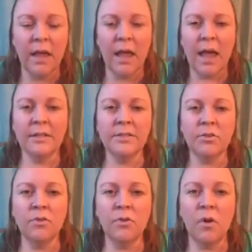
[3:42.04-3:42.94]
And
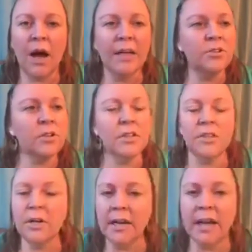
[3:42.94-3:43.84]
so I started
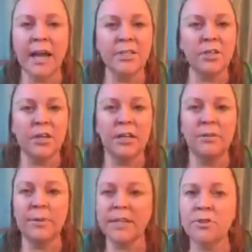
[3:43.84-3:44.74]
learning. I
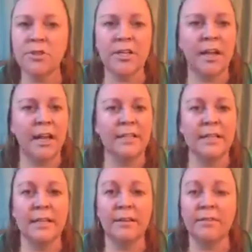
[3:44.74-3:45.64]
started researching. I
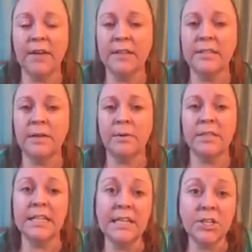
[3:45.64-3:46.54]
attended events that were
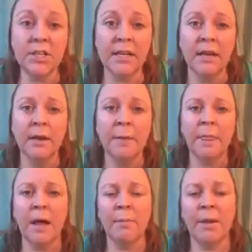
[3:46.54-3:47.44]
teaching
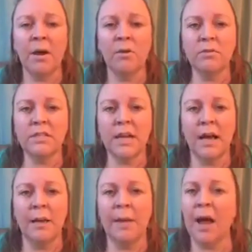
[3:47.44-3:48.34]
about
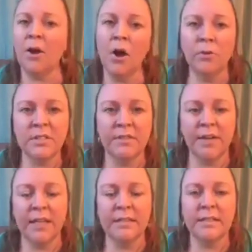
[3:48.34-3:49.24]
how to host
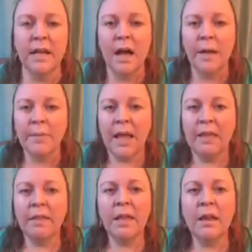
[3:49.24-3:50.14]
events.
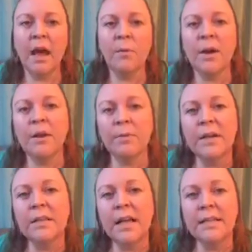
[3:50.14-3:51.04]
And then what I
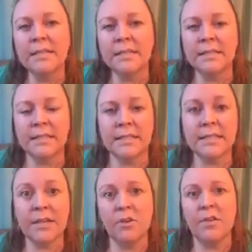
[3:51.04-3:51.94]
realized is it's a
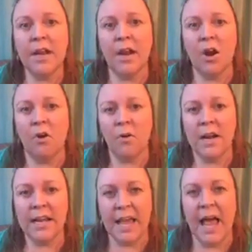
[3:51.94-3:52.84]
skill that I
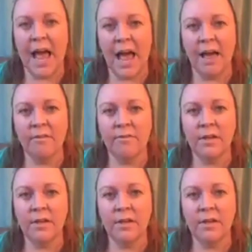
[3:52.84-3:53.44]
already have